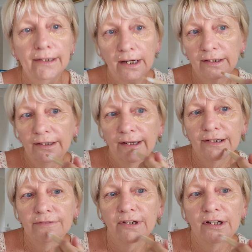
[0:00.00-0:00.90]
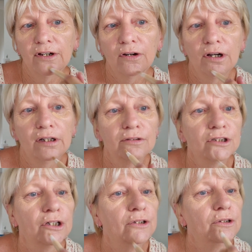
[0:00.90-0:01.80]
Now, in a later video, I'll
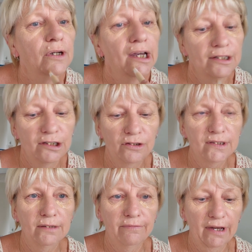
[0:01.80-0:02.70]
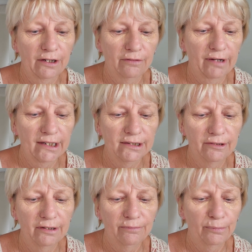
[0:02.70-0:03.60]
show you how to use some of our
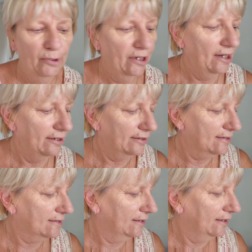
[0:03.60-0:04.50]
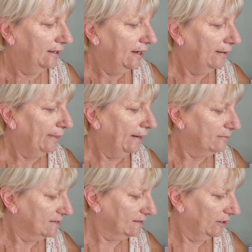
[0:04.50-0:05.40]
correcting products.
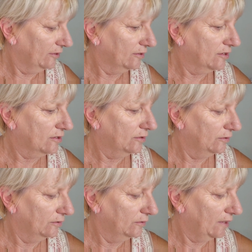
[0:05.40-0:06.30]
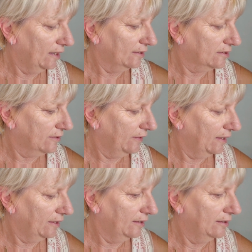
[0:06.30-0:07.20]
I'm just going to get
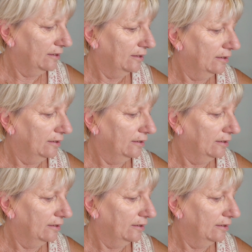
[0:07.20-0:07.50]
the